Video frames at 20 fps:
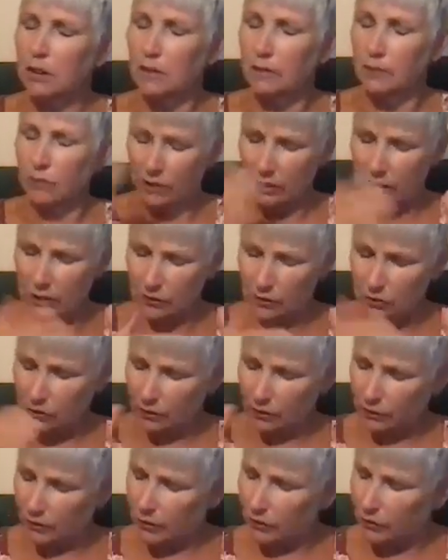This
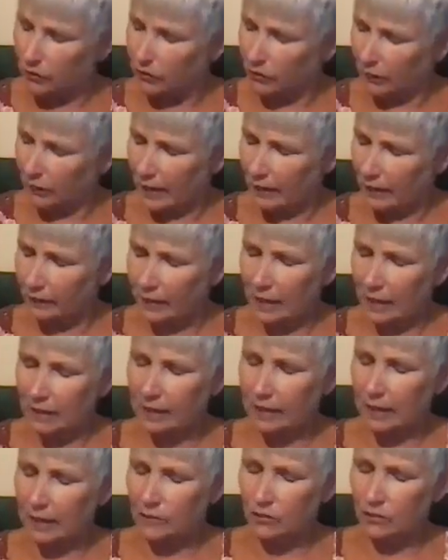and this and that
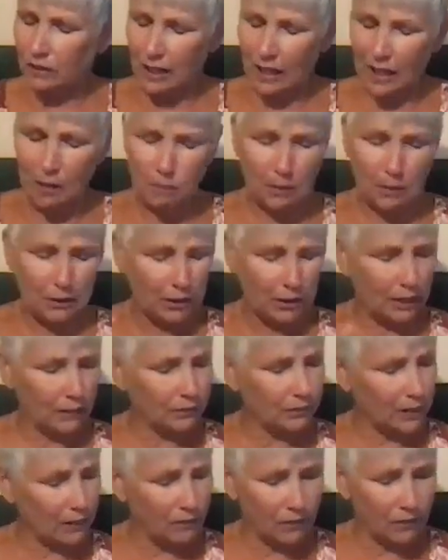has to happen. You have
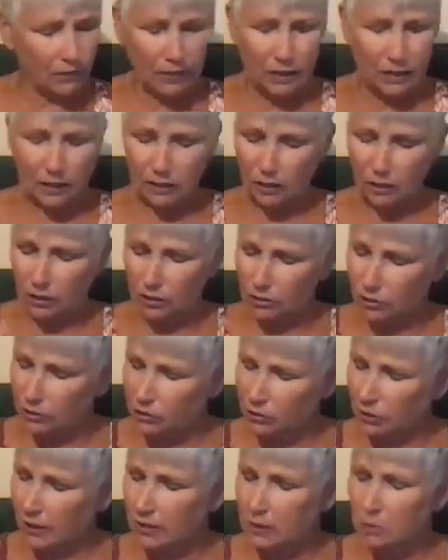to have a vehicle, your
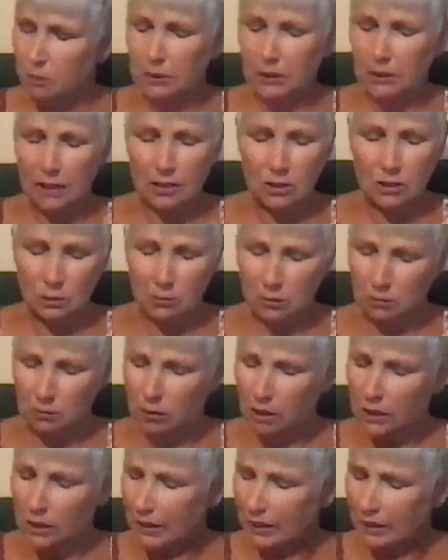transportation,
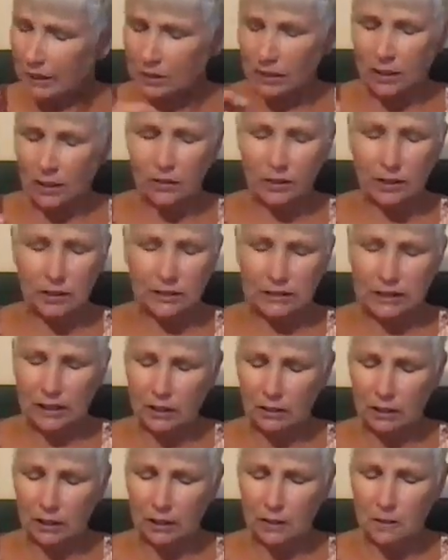et cetera, et
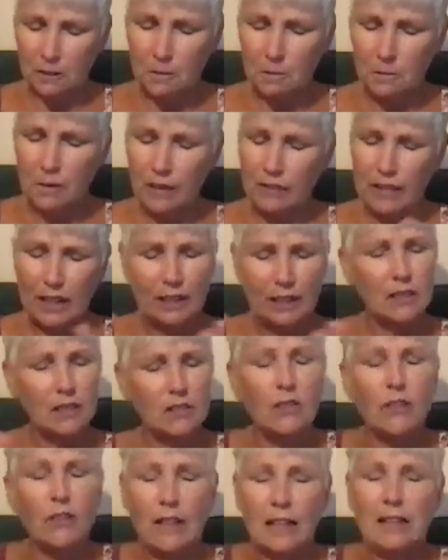cetera.
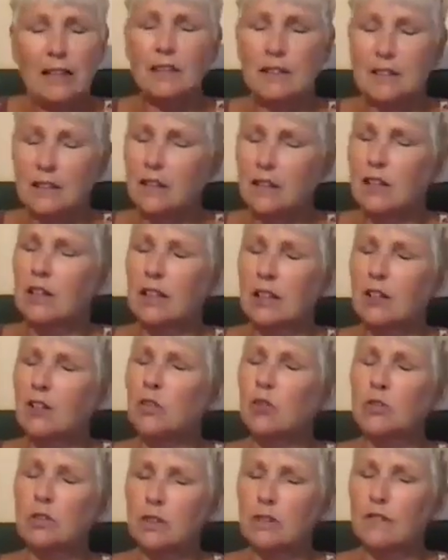That is the
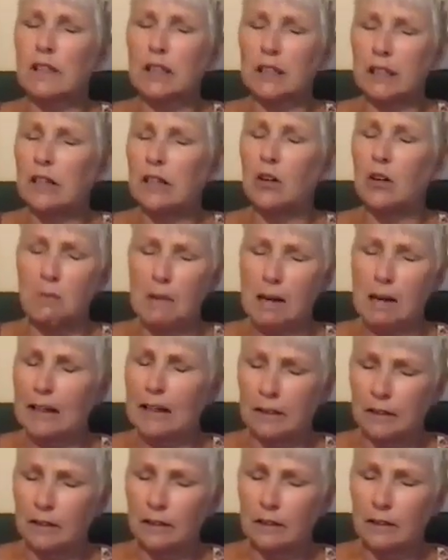use of the ego mind.